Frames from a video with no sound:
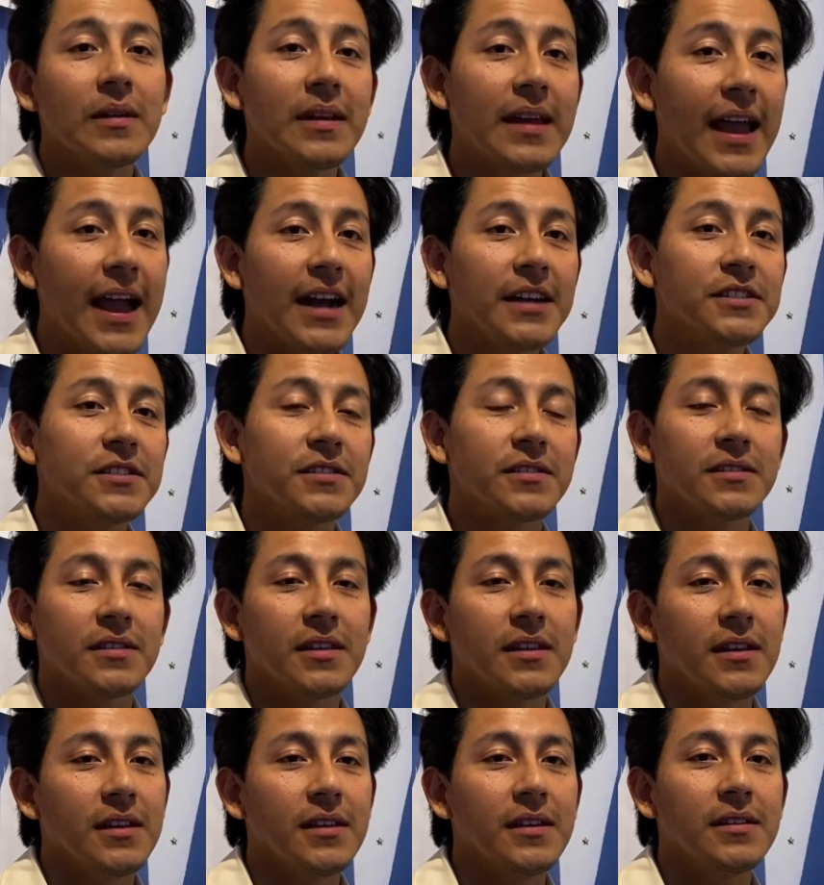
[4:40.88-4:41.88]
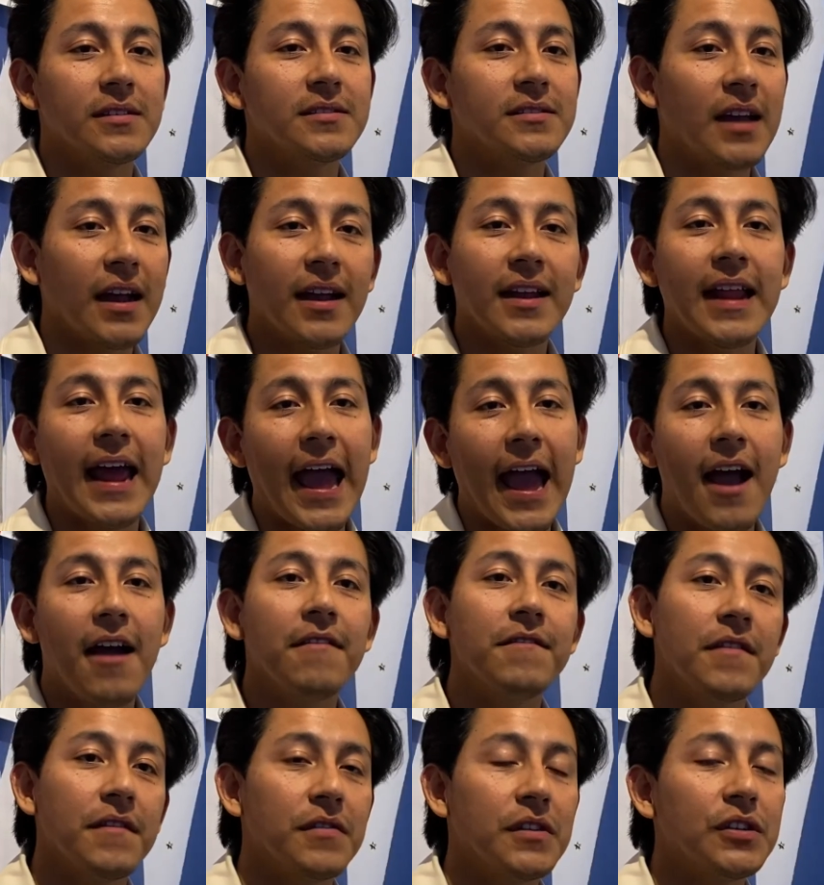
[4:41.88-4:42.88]
catch the second
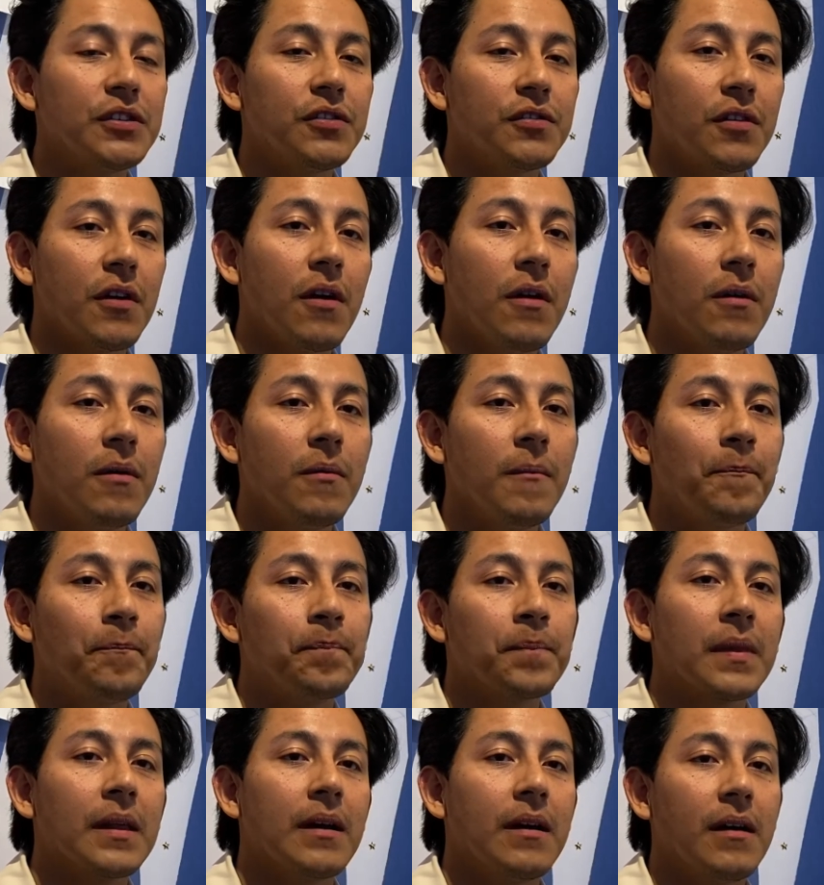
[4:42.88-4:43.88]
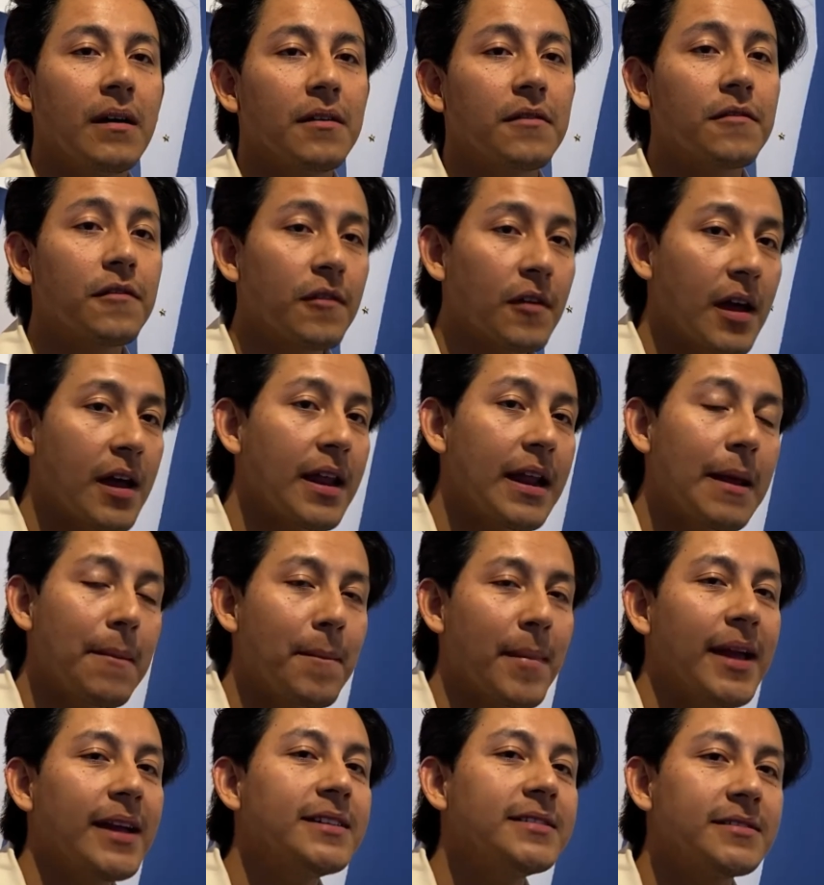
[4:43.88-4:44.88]
half of this show on Friday,
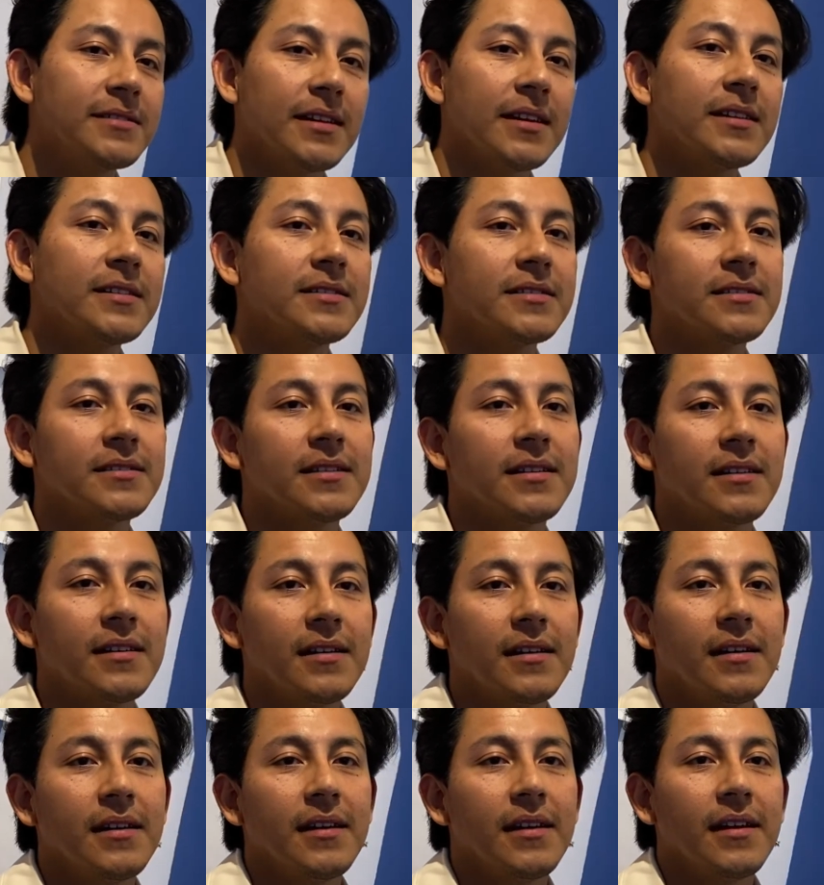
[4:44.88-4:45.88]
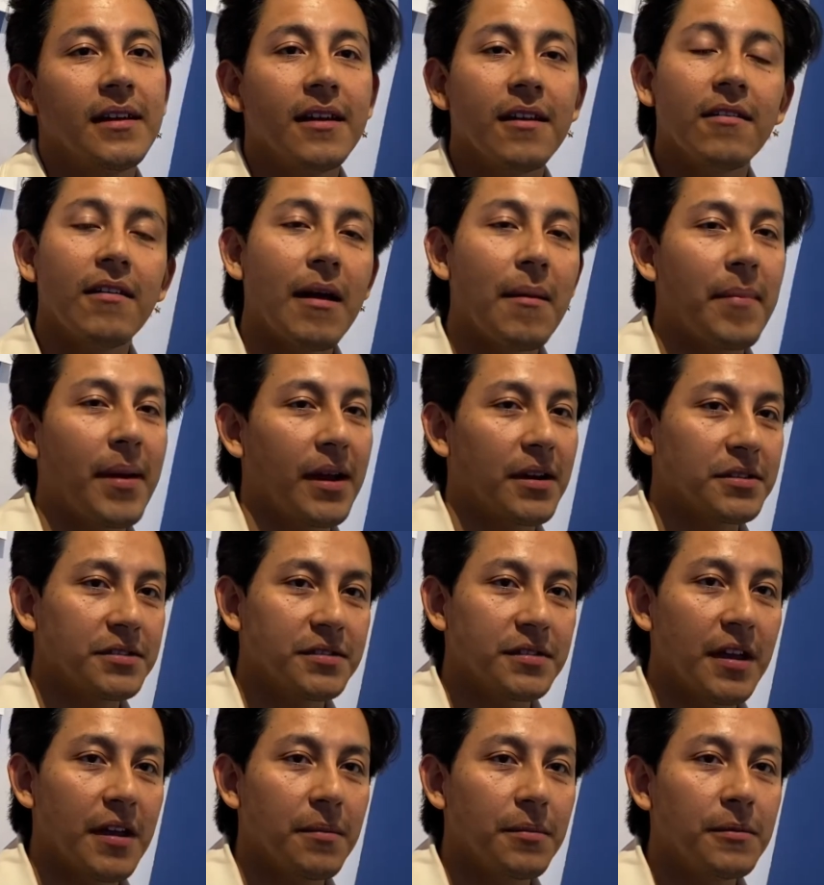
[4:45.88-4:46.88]
May 6th, here at
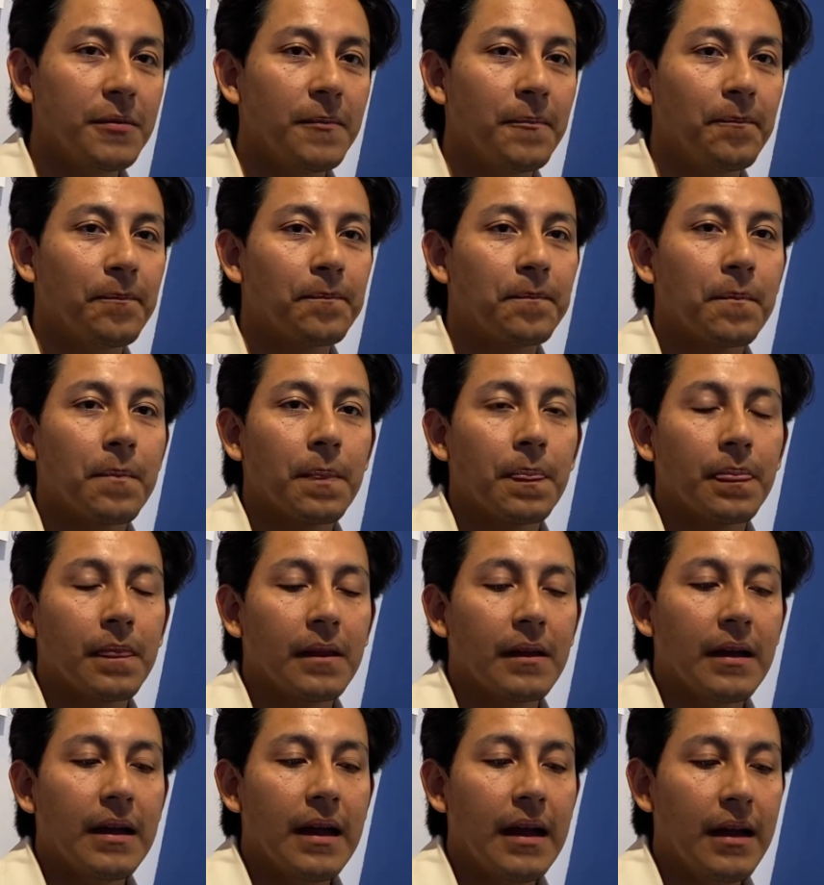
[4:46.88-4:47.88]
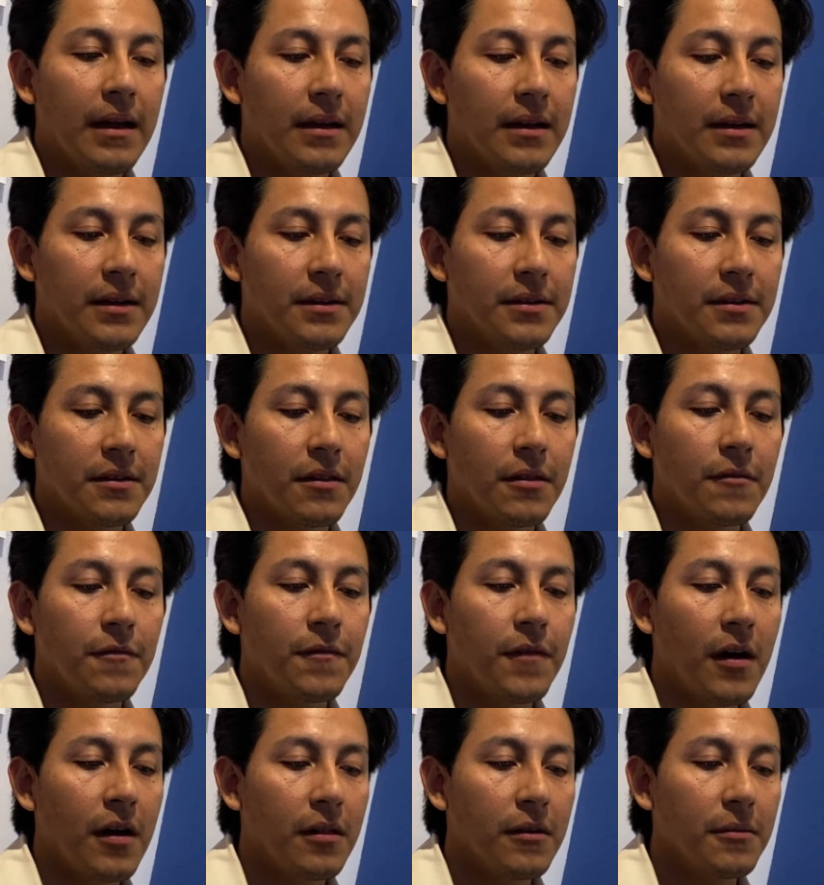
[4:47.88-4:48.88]
Beggar's Table. And the
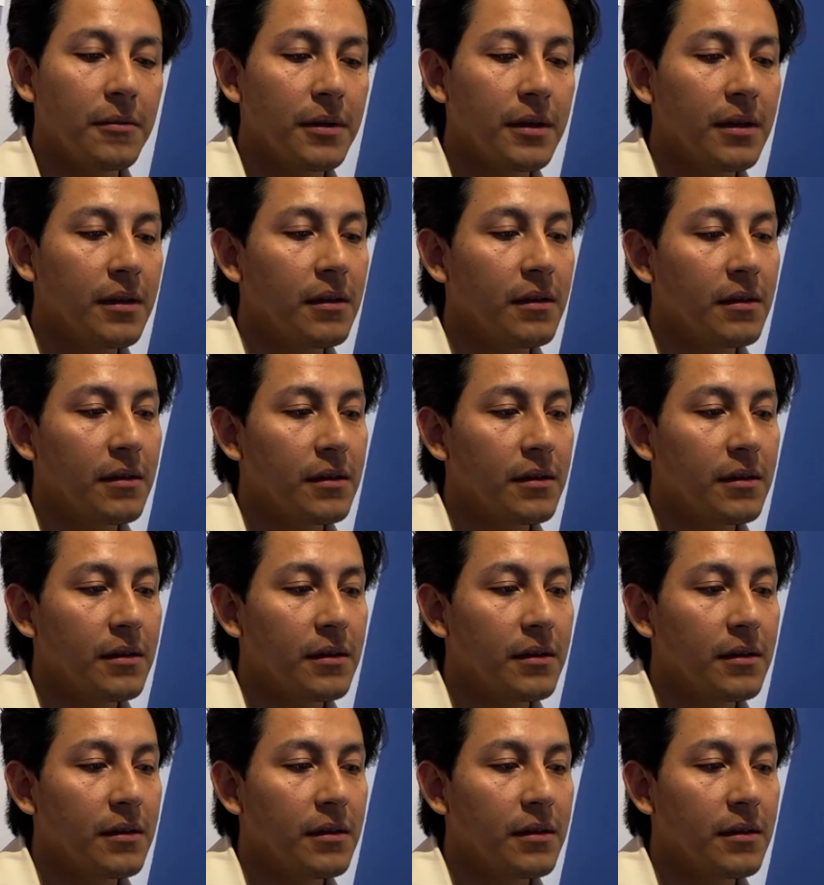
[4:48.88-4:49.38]
following,